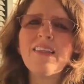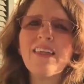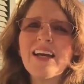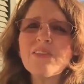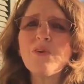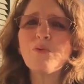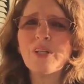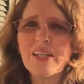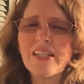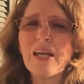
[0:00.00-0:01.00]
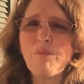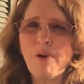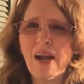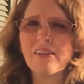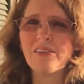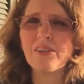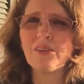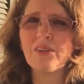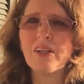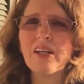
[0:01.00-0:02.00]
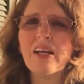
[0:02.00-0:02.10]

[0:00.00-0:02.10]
That's what we need to get back to.